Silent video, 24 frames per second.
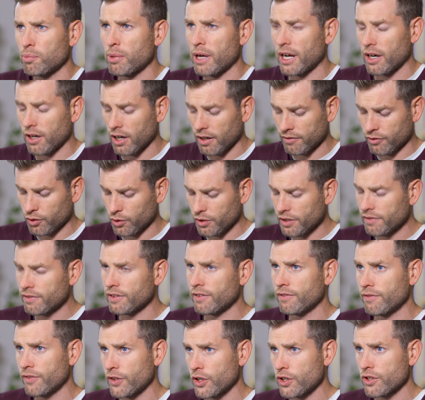paragraph, or
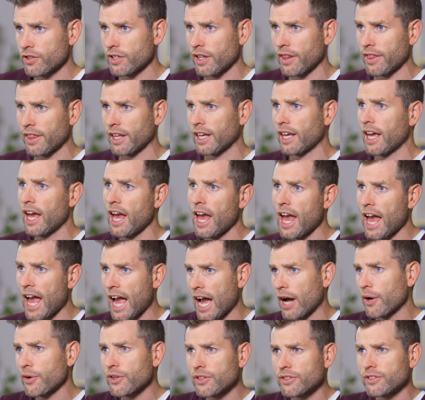even verse and think,
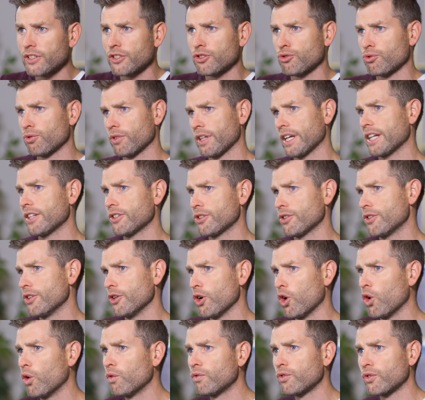how does this relate to the
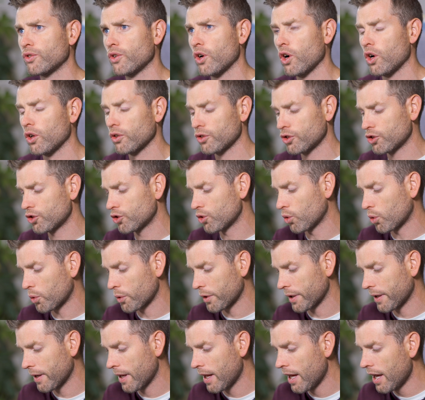overall
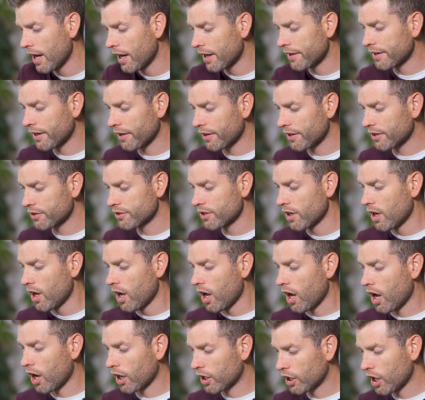story? Now, there's
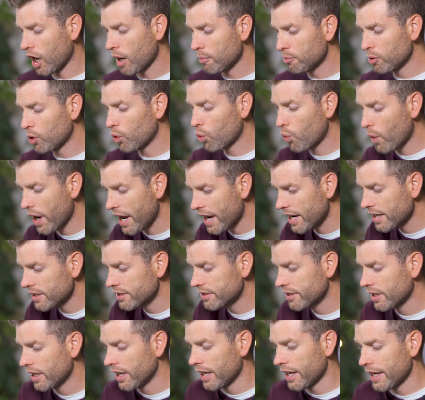a couple
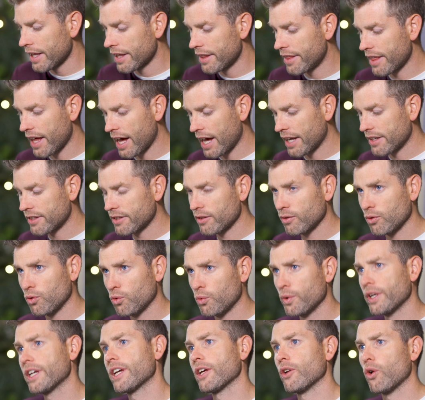ways that
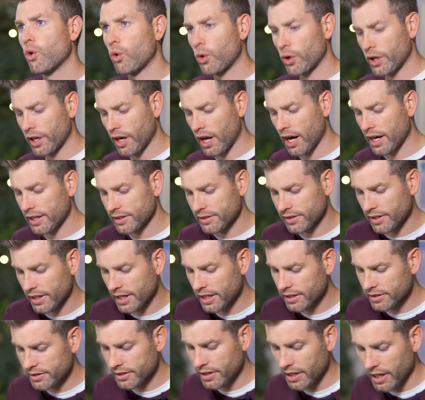we can organize
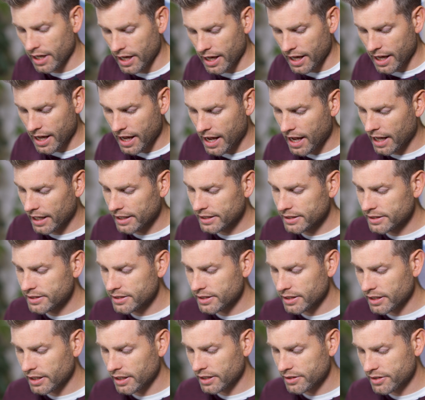this, and
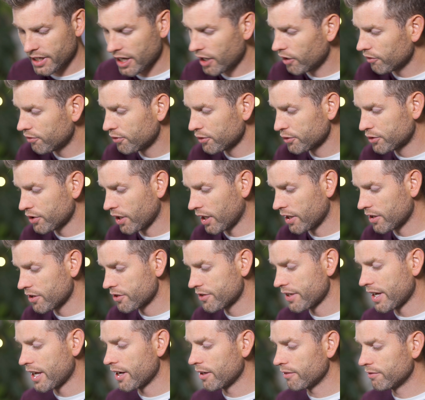it's helpful to
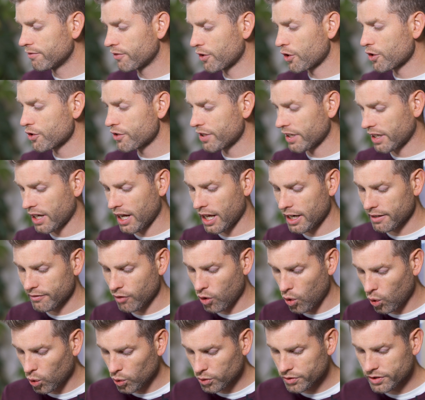understand a verse that kind of
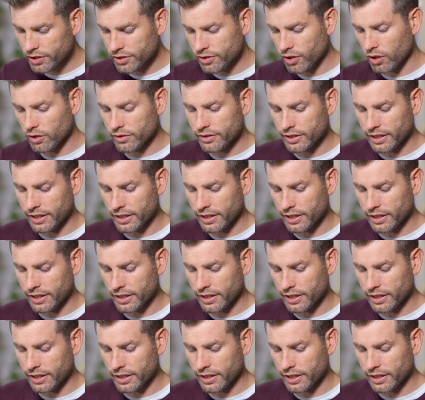holds this all